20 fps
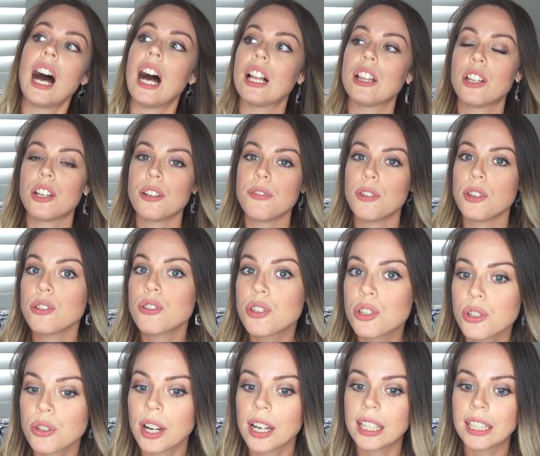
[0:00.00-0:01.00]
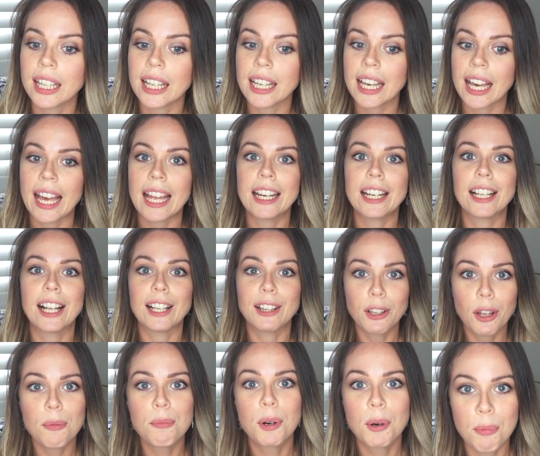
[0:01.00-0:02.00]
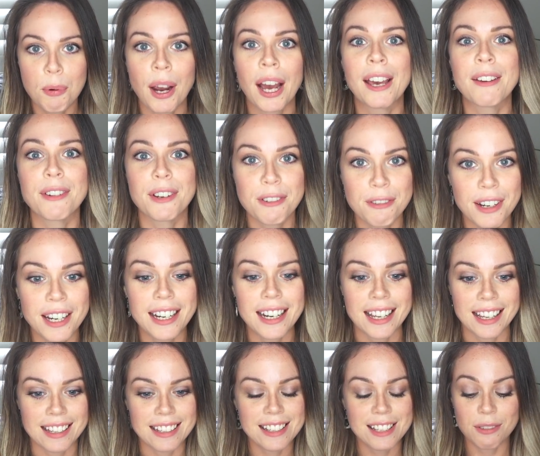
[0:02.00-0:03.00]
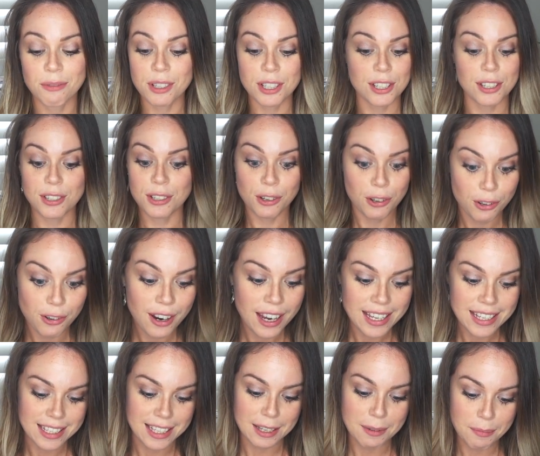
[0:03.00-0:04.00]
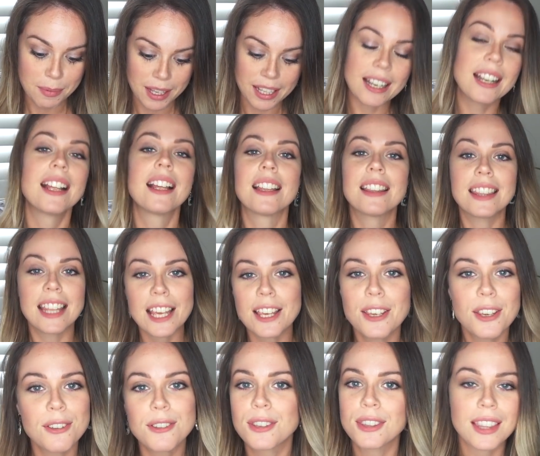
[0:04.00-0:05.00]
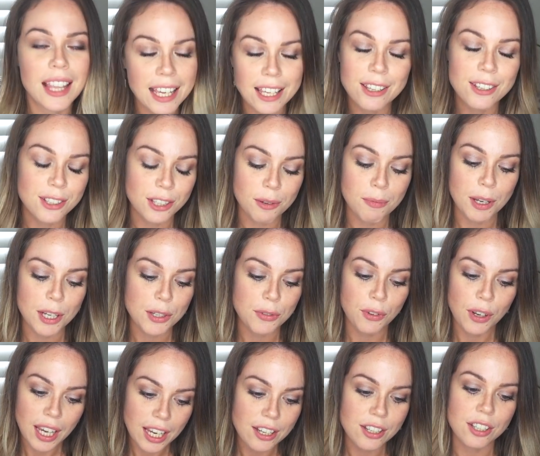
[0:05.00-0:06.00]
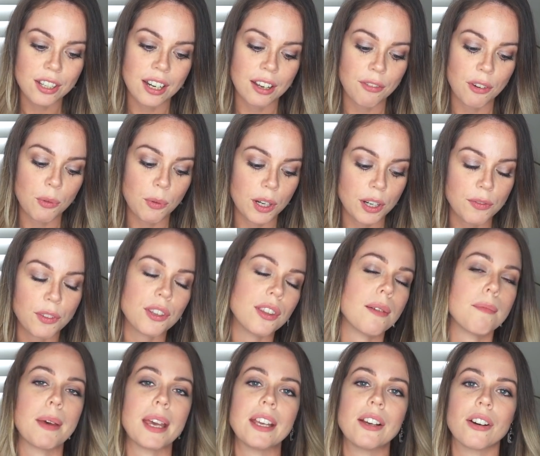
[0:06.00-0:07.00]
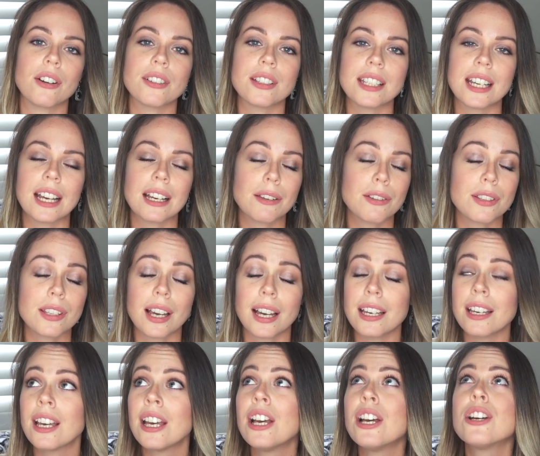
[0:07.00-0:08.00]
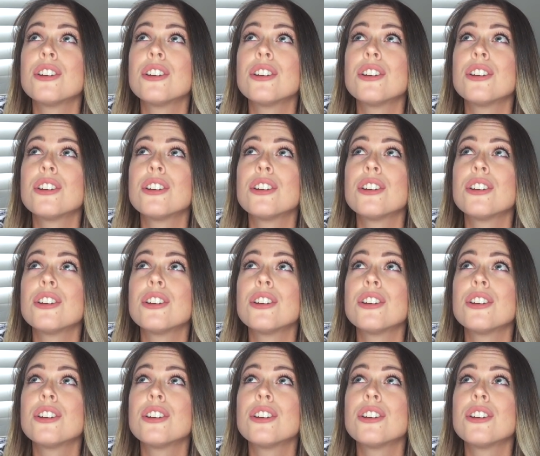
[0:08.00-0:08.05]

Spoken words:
a lot of you struggling, and a lot more private readings, which is crazy, but thank you so much for each and every one of you that made contact, because I